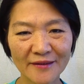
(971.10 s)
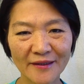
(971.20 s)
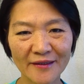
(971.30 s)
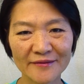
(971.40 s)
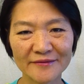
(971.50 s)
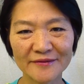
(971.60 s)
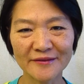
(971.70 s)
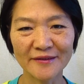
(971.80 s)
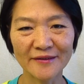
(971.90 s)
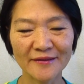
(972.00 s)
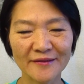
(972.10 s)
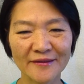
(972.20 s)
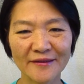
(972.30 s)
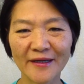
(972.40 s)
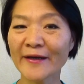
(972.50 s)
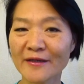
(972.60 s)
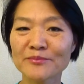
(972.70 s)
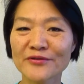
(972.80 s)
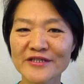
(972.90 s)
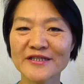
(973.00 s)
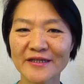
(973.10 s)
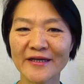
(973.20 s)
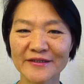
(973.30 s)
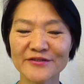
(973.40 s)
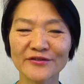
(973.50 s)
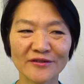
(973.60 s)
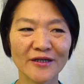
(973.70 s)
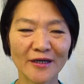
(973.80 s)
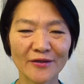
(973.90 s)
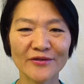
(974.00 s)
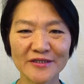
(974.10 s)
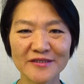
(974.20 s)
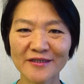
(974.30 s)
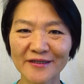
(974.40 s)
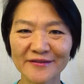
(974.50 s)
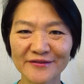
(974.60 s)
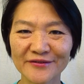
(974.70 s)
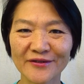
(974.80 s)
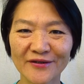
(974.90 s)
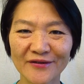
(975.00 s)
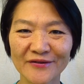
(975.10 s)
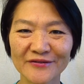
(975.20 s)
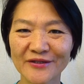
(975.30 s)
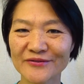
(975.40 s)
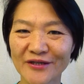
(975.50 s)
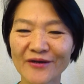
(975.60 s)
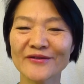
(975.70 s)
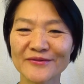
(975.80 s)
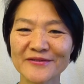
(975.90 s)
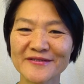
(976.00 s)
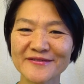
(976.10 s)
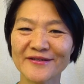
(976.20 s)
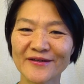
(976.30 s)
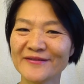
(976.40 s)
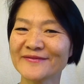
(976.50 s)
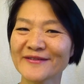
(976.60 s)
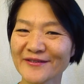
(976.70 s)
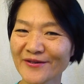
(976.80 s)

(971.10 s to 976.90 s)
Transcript: and uh, I appreciate your courage and your your tolerance and